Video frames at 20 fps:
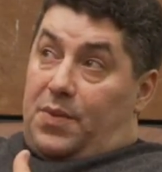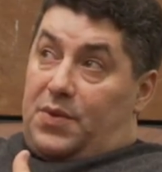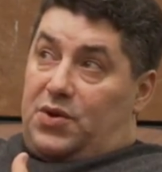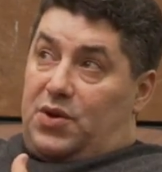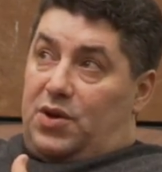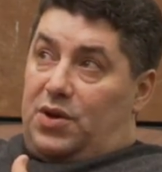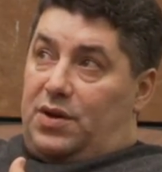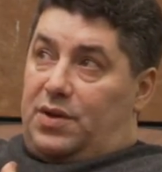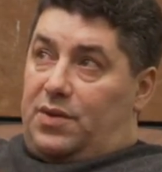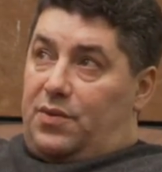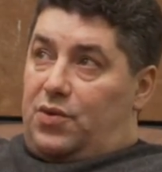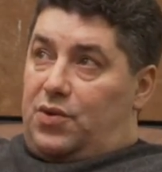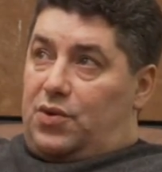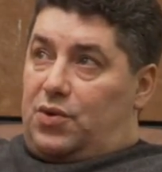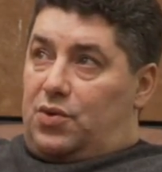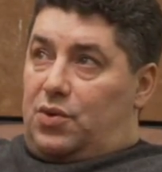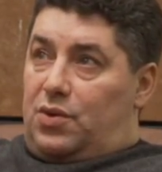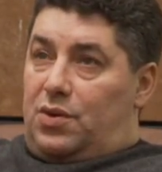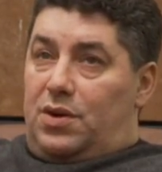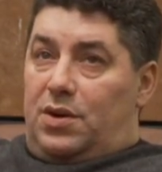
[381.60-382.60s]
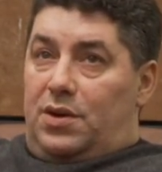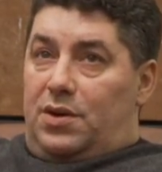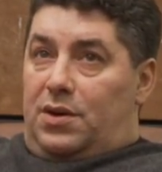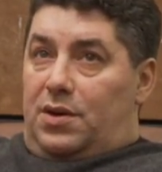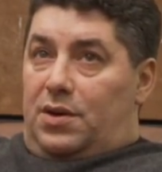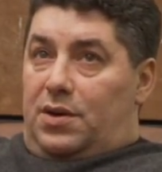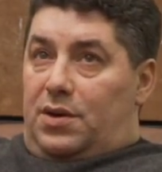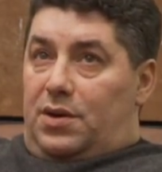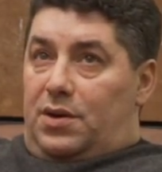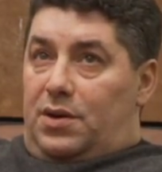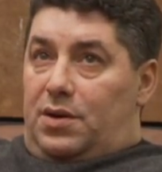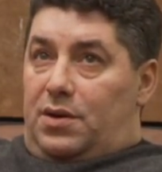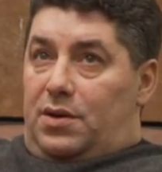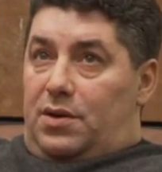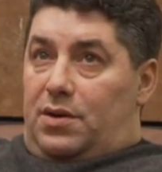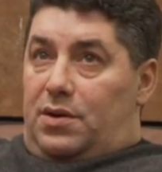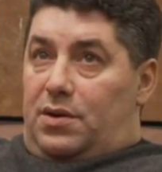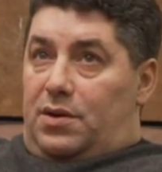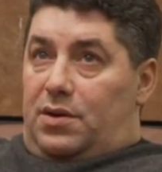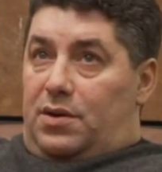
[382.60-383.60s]
who just bought the gun in
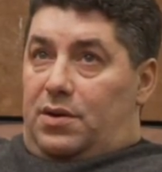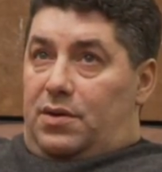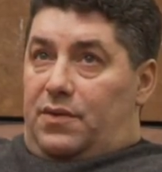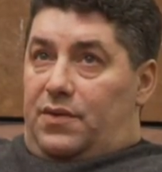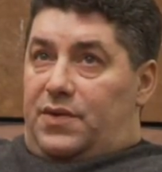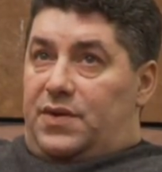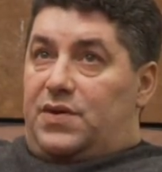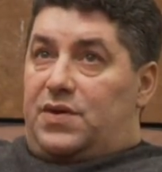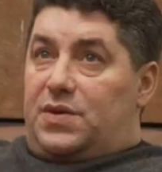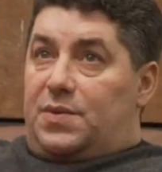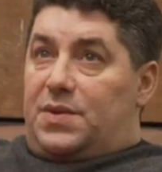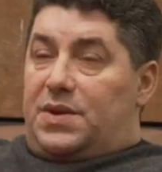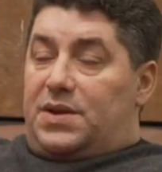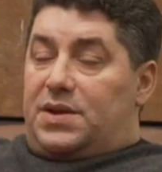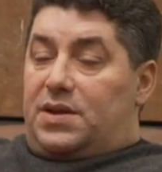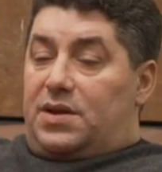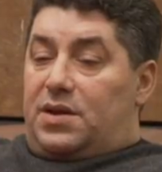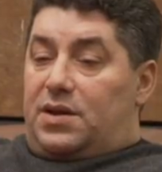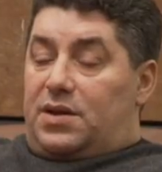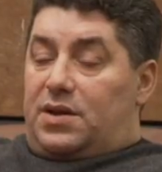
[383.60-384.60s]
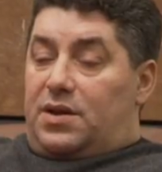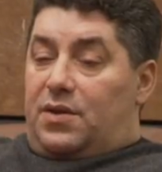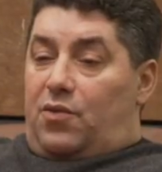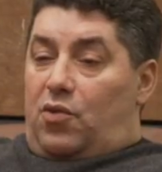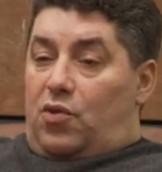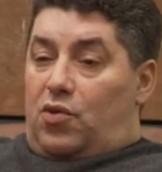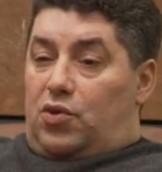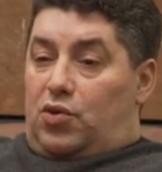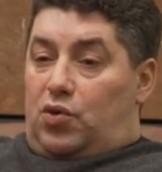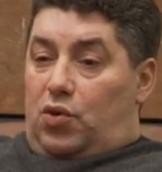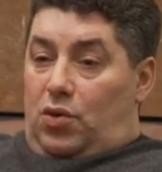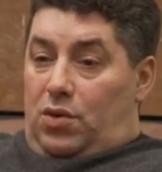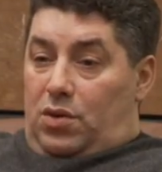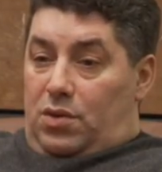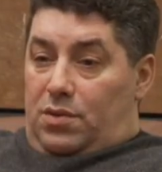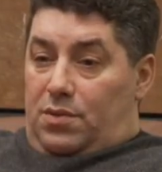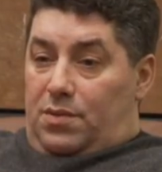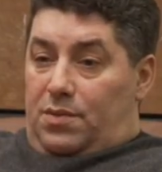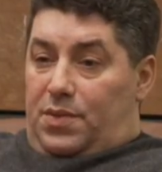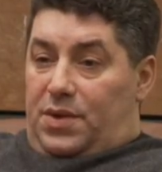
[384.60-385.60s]
order to make you get frightened,
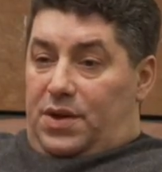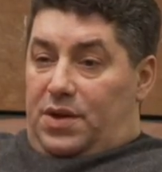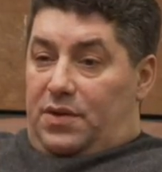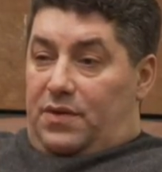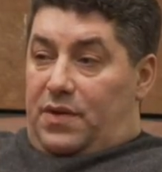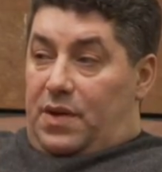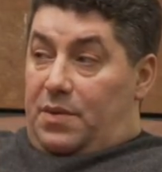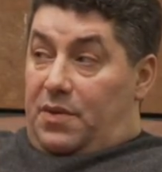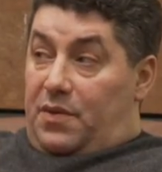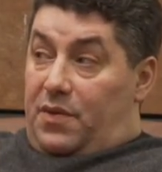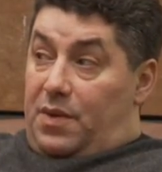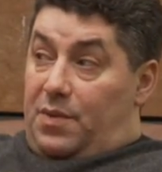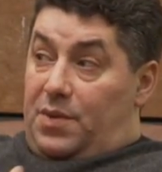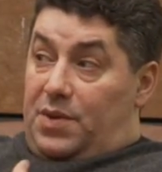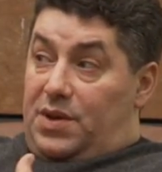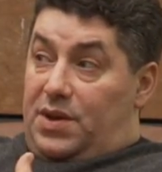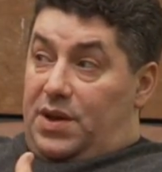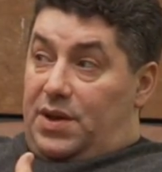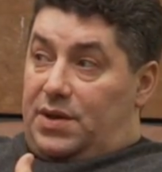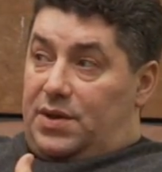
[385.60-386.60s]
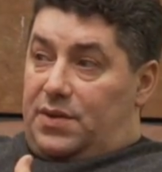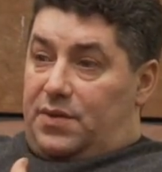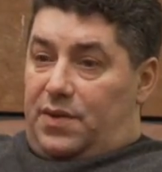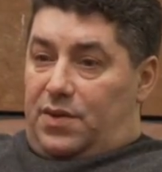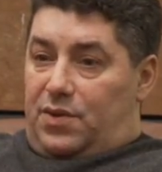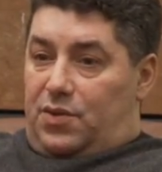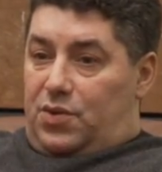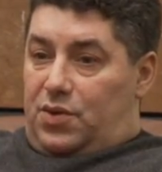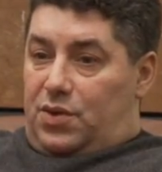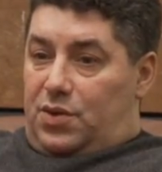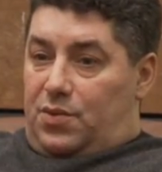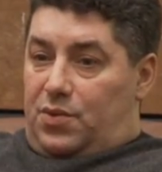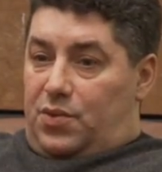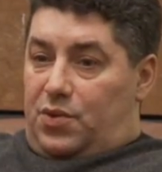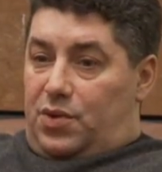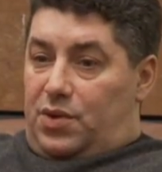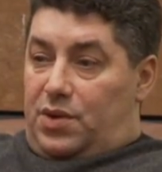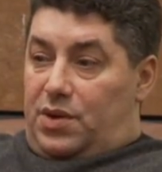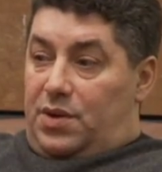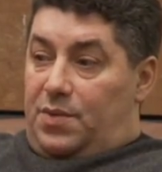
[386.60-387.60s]
that's, let me say, just another story.
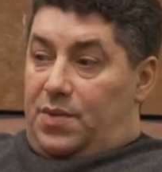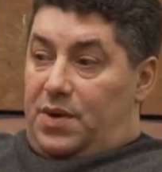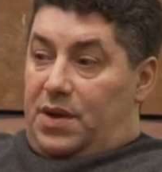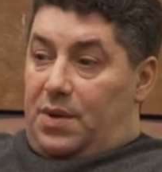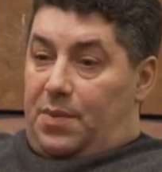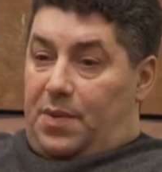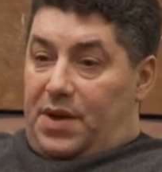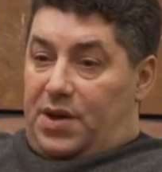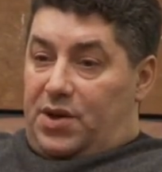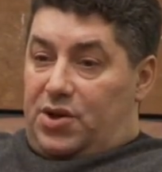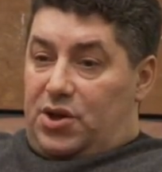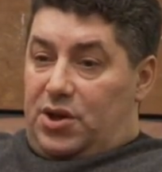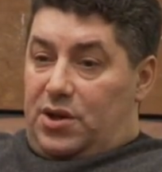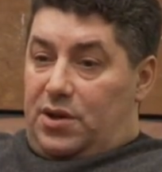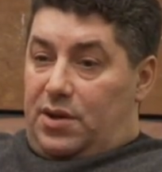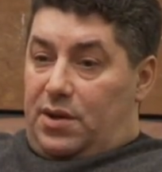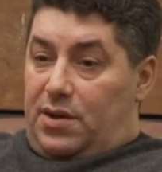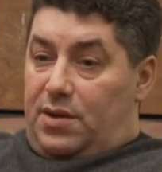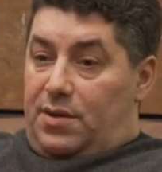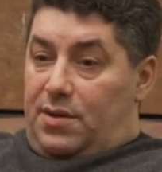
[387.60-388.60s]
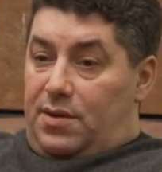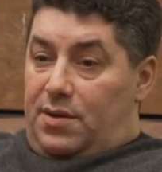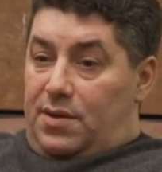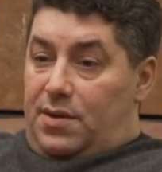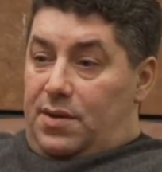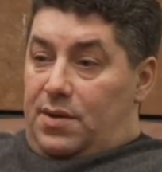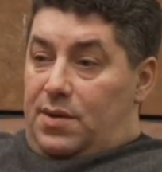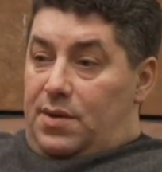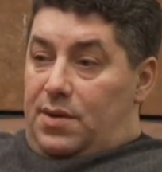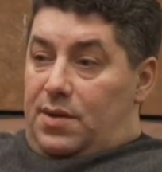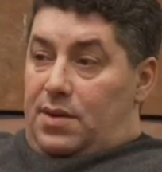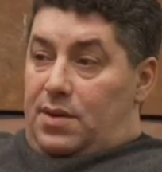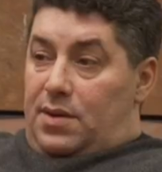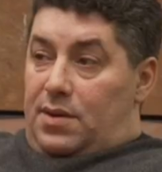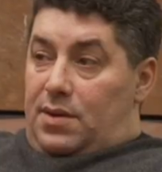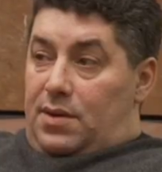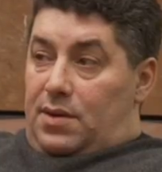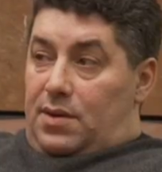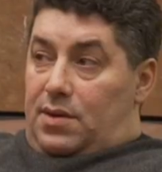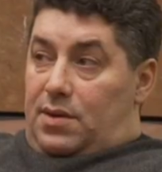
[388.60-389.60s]
So, you have only
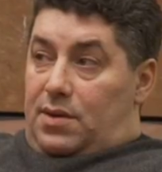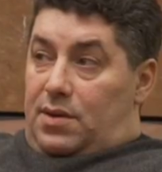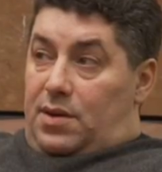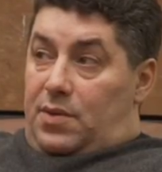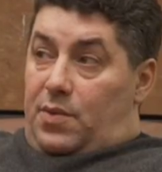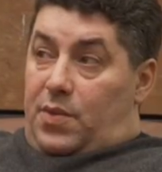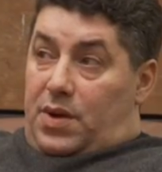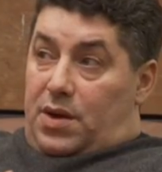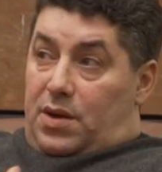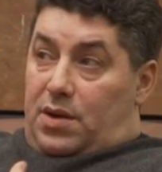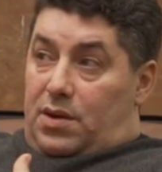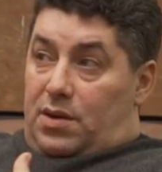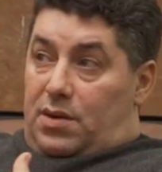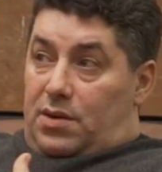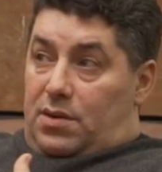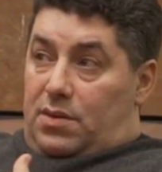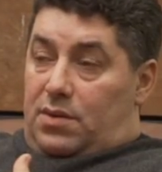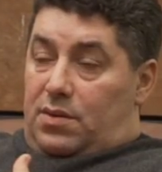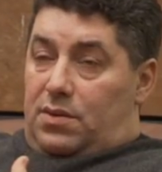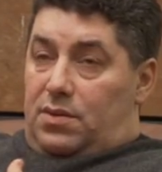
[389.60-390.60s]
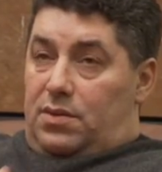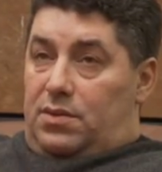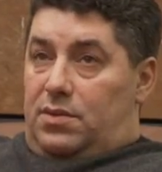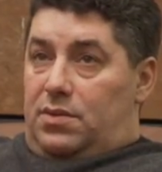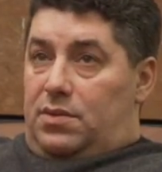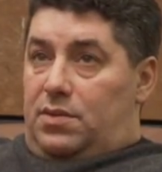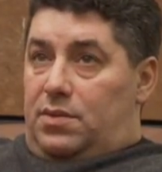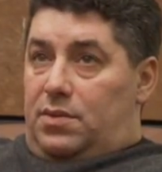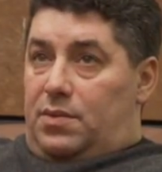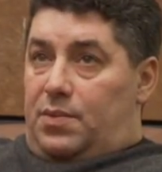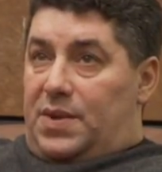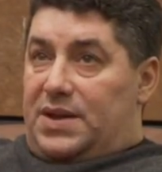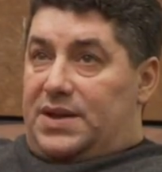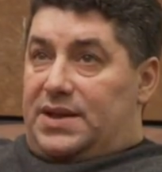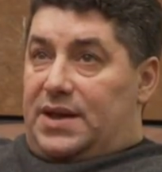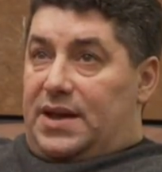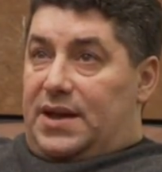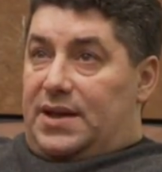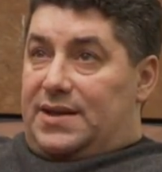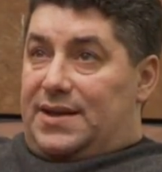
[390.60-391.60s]
several seconds to realize who
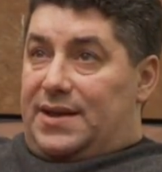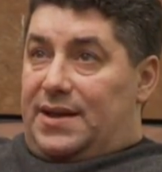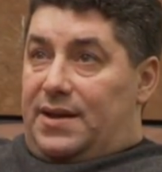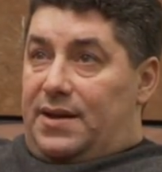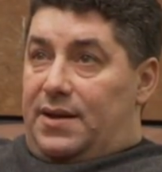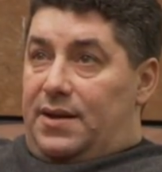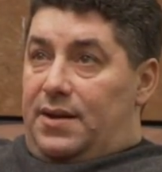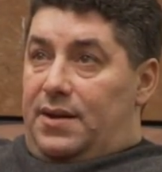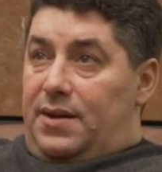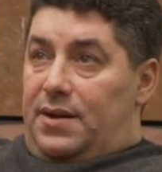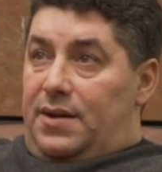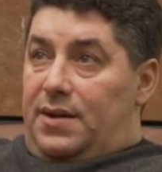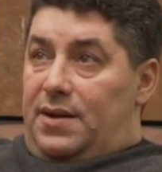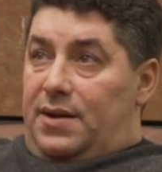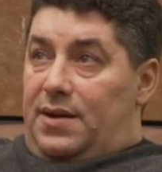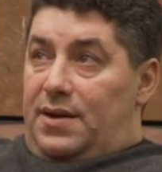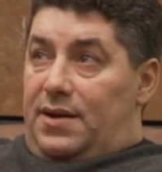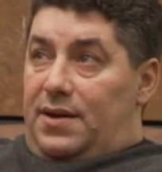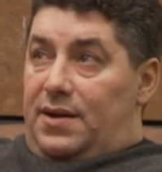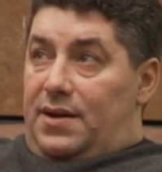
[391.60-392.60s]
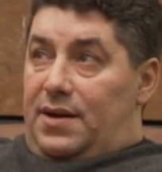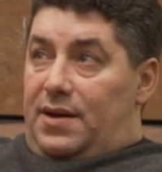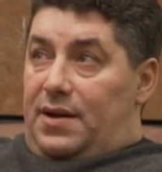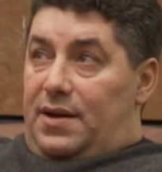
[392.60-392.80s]
is standing in front of you.